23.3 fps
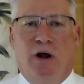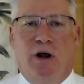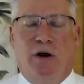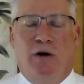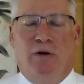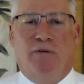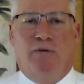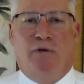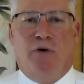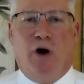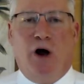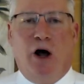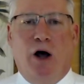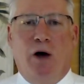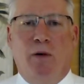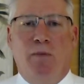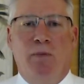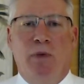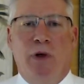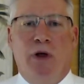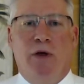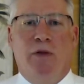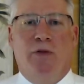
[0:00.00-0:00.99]

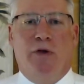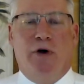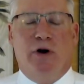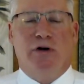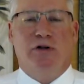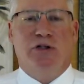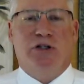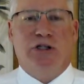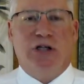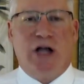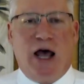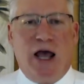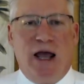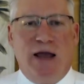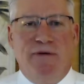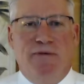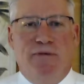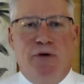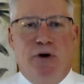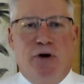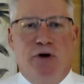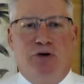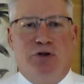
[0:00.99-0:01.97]
from their
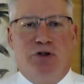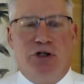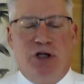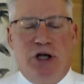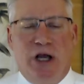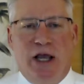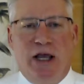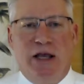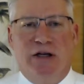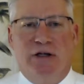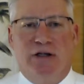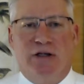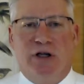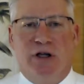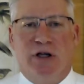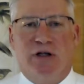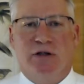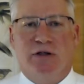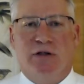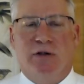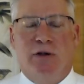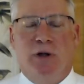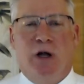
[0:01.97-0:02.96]
Savior
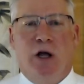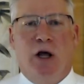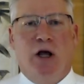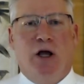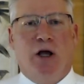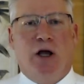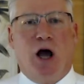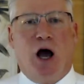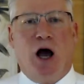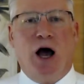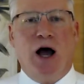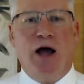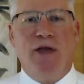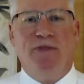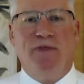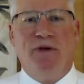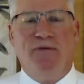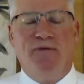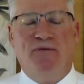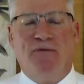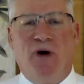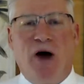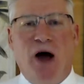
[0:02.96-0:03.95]
Jesus, God
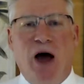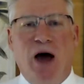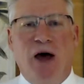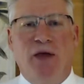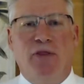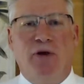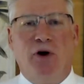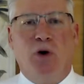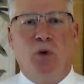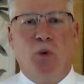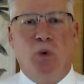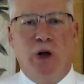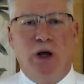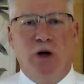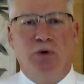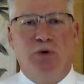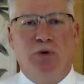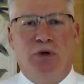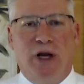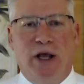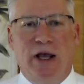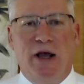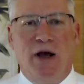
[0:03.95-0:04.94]
the Father
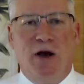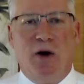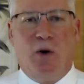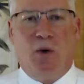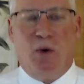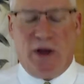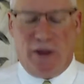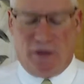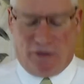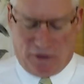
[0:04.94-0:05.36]
will deal with